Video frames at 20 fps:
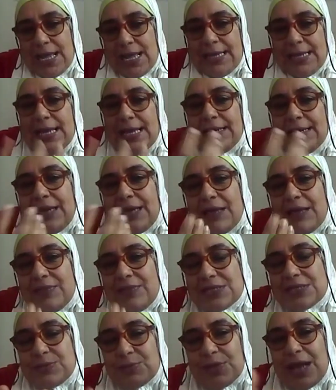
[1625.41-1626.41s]
Yeah,
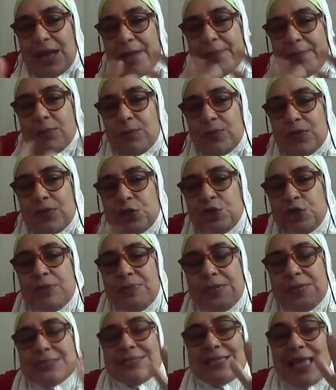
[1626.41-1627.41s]
this will happen with the jim,
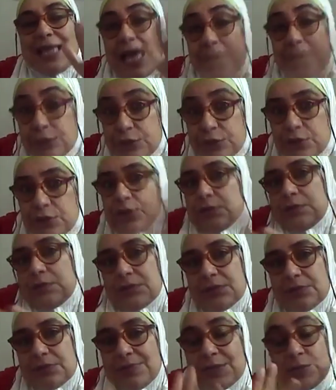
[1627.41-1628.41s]
yes, ad,
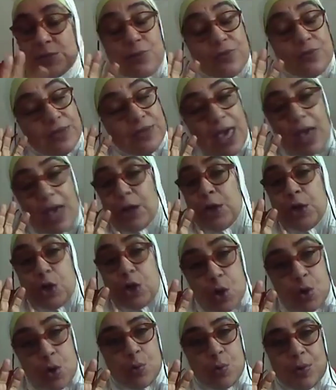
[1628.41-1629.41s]
but with the ya,
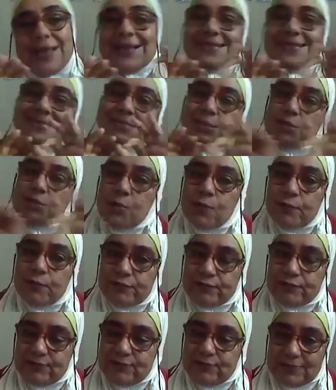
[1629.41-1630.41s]
no, it's
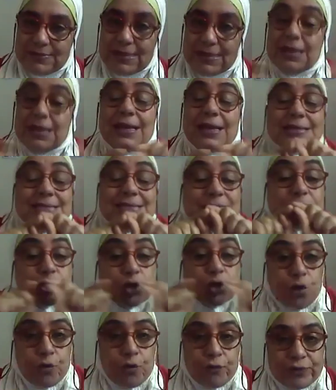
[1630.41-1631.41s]
soft. It's
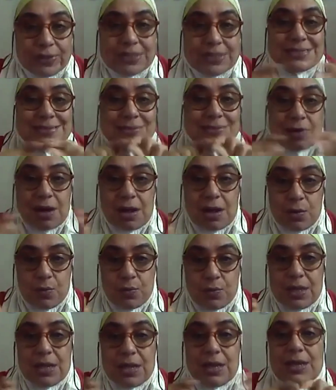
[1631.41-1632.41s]
soft, it's rough,
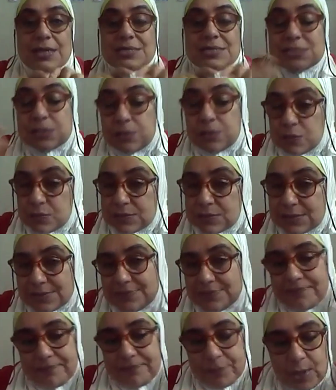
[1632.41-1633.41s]
it's loose.
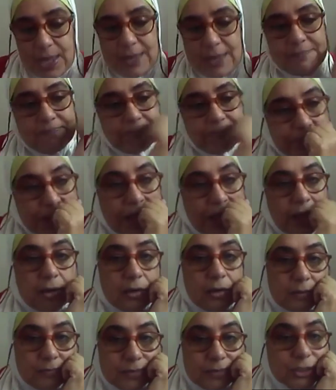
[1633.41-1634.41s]
Okay?
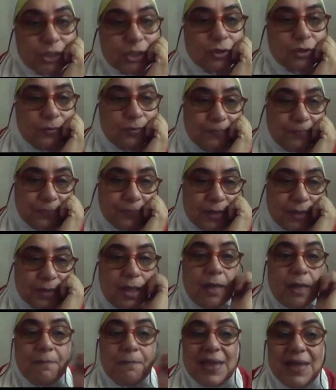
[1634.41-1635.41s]
Number two,
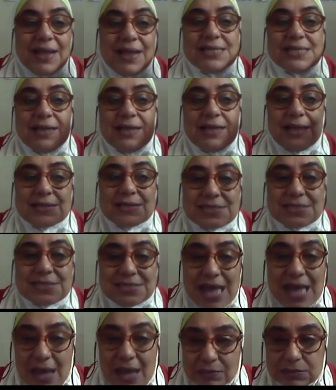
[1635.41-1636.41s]
mixing its
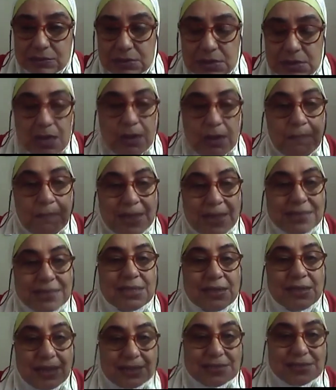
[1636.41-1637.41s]
sound
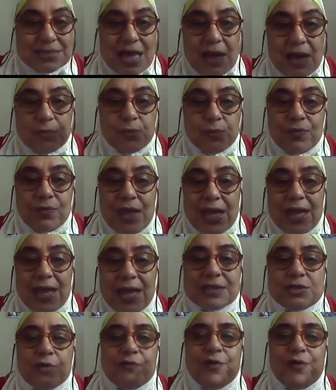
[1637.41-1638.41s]
with the
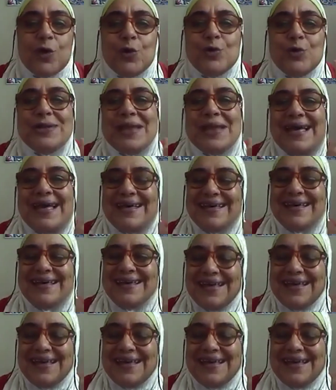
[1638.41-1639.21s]
hand of a gunna.